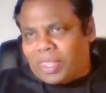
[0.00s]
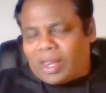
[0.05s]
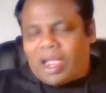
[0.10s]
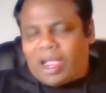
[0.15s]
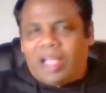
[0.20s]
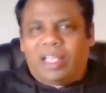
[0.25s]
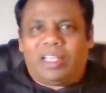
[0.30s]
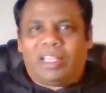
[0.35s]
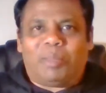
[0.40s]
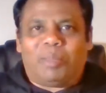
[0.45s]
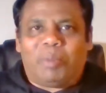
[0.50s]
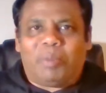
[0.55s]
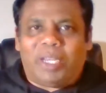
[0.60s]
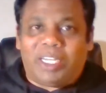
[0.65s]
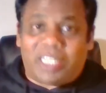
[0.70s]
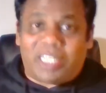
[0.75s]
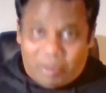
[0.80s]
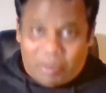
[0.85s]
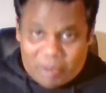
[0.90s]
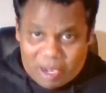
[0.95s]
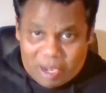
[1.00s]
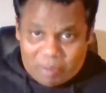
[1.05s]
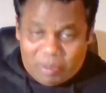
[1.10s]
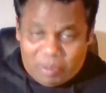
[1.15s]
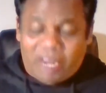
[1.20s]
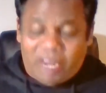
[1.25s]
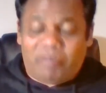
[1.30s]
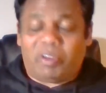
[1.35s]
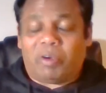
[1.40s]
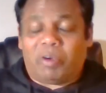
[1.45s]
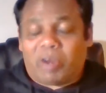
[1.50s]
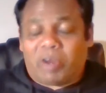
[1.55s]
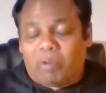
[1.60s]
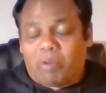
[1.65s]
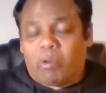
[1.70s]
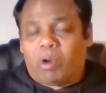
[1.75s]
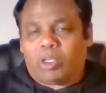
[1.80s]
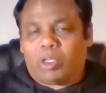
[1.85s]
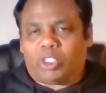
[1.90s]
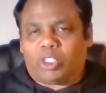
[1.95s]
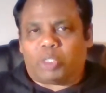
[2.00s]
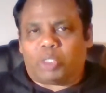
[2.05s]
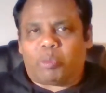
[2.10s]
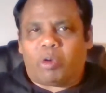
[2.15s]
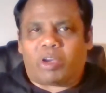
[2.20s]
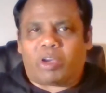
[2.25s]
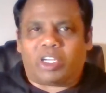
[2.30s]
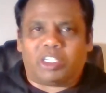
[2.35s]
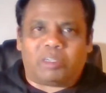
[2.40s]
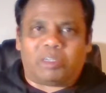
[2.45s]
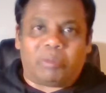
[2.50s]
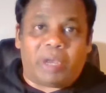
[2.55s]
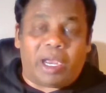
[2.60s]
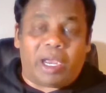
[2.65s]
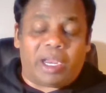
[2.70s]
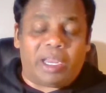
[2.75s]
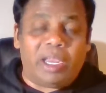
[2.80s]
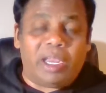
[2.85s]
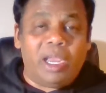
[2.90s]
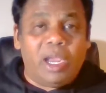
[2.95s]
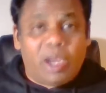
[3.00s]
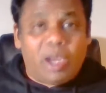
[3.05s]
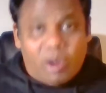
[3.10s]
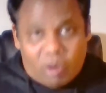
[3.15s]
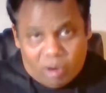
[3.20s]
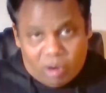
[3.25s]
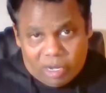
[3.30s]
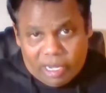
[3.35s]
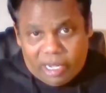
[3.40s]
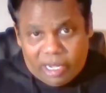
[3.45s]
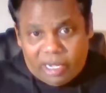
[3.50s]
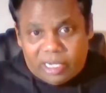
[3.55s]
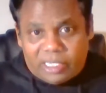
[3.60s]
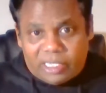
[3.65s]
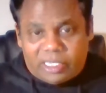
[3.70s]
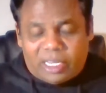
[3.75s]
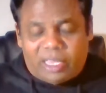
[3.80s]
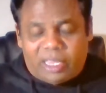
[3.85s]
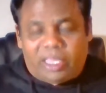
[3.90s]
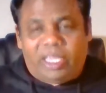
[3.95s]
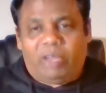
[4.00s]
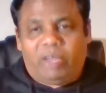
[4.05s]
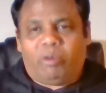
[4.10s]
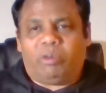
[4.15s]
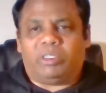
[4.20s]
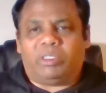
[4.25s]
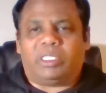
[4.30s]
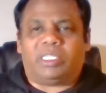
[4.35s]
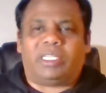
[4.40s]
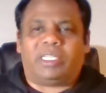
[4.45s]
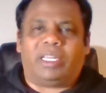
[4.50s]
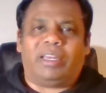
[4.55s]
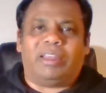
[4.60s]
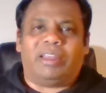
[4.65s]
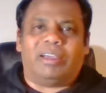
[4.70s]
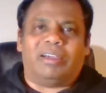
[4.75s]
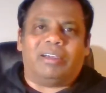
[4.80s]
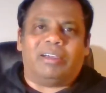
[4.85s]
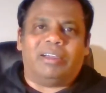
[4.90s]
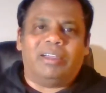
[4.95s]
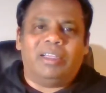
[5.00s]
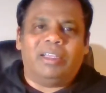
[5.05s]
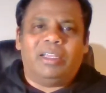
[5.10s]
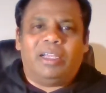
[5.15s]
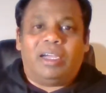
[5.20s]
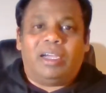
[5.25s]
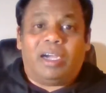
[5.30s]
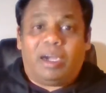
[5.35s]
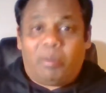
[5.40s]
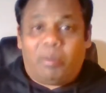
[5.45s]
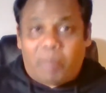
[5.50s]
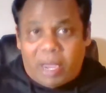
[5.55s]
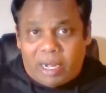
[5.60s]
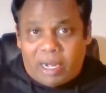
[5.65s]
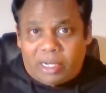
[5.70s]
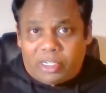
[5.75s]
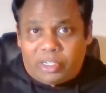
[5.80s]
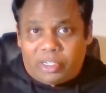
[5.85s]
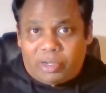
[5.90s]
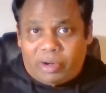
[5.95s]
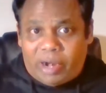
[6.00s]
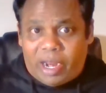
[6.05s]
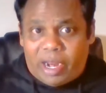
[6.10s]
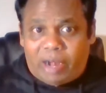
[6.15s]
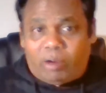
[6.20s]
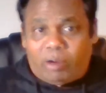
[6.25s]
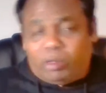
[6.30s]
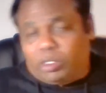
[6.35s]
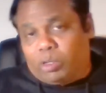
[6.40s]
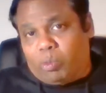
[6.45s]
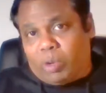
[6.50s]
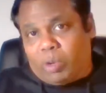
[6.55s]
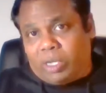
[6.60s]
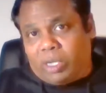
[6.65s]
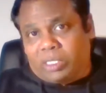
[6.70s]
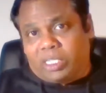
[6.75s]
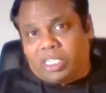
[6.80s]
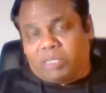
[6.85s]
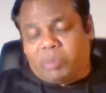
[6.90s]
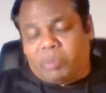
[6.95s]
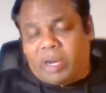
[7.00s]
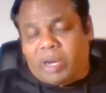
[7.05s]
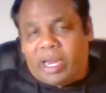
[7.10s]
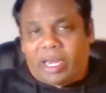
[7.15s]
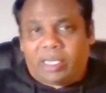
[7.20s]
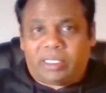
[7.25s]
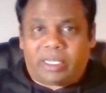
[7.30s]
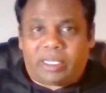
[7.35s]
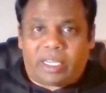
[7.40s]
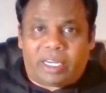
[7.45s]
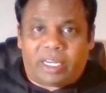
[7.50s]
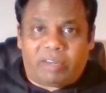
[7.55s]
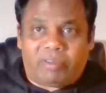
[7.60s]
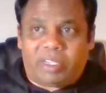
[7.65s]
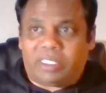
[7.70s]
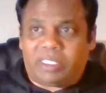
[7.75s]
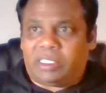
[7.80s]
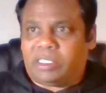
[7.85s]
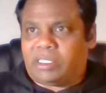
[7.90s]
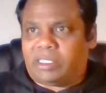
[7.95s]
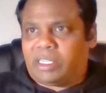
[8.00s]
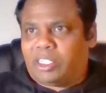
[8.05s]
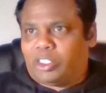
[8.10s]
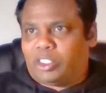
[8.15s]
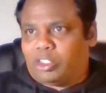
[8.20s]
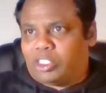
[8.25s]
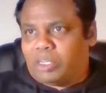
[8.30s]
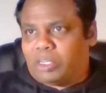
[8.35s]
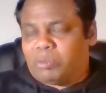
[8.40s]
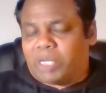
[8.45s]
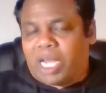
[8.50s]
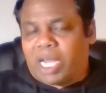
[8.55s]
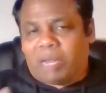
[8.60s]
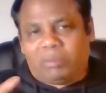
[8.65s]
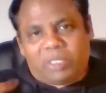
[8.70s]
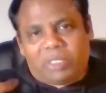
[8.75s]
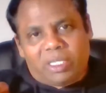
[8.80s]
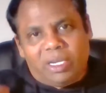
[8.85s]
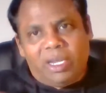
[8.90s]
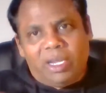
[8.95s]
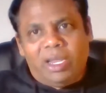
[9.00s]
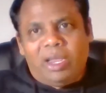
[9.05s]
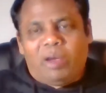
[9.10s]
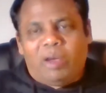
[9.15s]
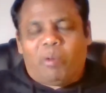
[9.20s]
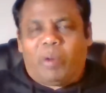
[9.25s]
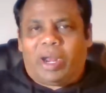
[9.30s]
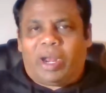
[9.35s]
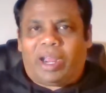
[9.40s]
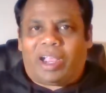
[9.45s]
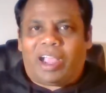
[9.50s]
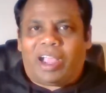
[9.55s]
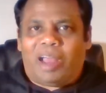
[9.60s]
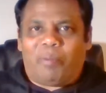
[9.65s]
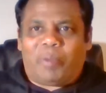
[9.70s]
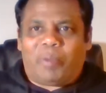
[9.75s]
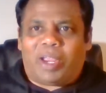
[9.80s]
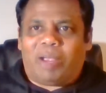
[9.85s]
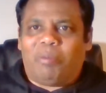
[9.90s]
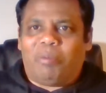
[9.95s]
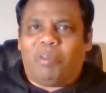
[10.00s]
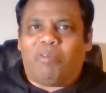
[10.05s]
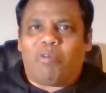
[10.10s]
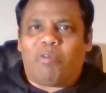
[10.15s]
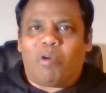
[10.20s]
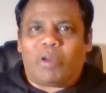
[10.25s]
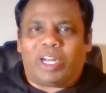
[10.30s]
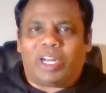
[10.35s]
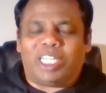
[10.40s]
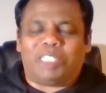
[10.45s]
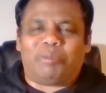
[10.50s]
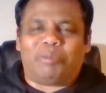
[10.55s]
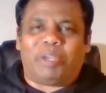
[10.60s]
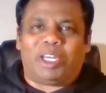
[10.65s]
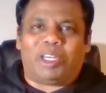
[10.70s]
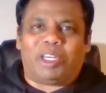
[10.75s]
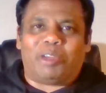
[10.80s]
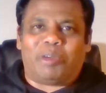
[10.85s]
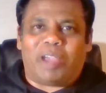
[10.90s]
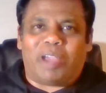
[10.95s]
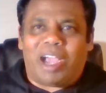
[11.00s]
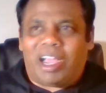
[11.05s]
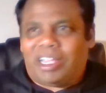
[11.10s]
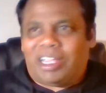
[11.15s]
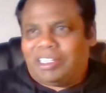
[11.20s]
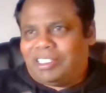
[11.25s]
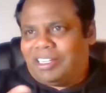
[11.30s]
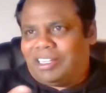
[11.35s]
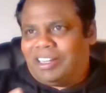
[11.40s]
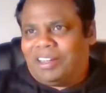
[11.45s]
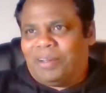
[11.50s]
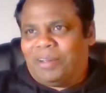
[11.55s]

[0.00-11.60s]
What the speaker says: in the meantime, I believe you would have also spoken to my colleague Nishanti, who is a senior manager and also works as my executive assistant. So sometimes when I can't pick up the phone and speak to you guys,